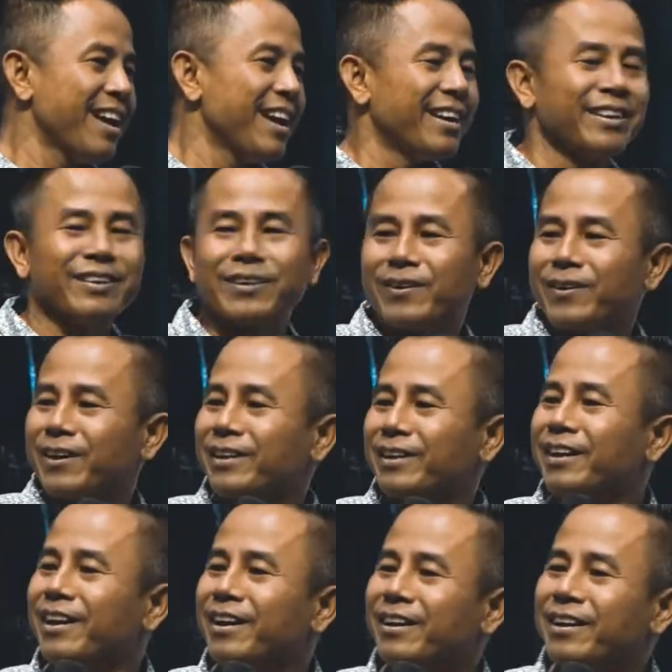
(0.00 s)
you know,
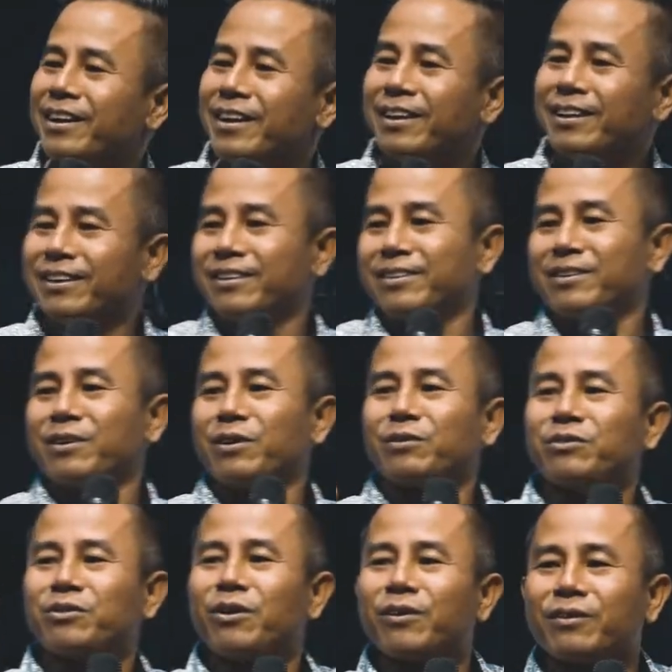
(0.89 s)
and little kid, you know,
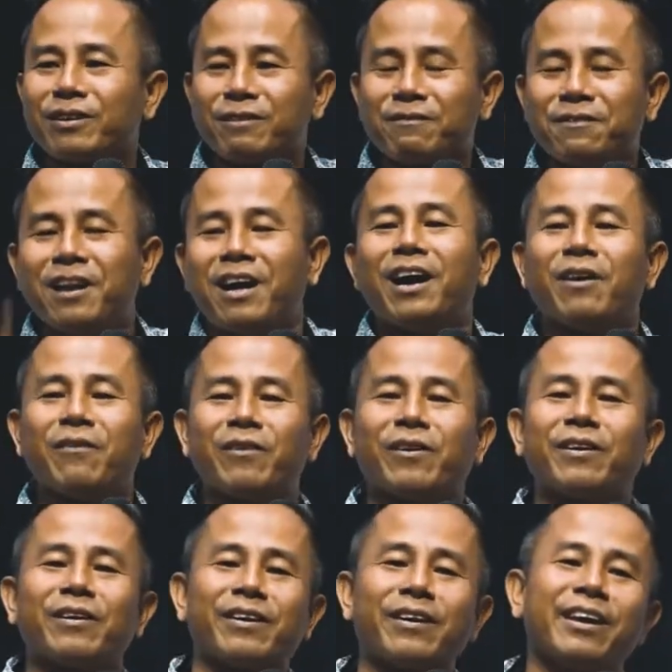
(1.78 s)
throwing the
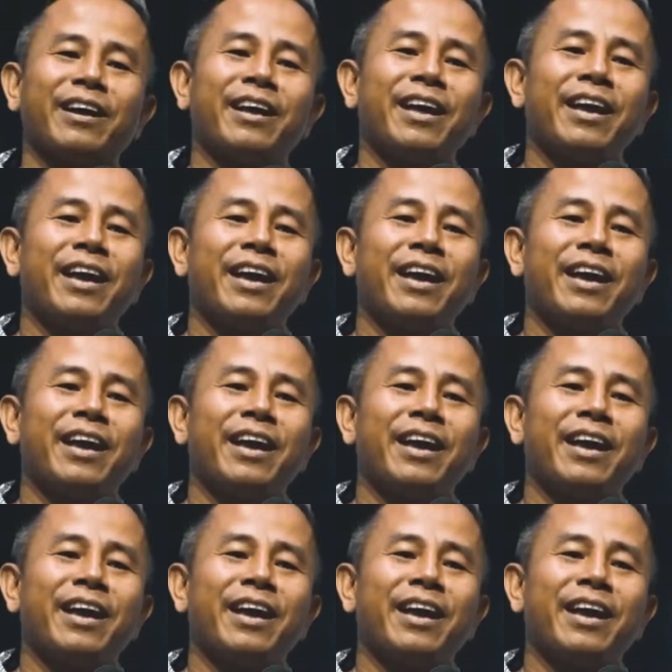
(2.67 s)
flower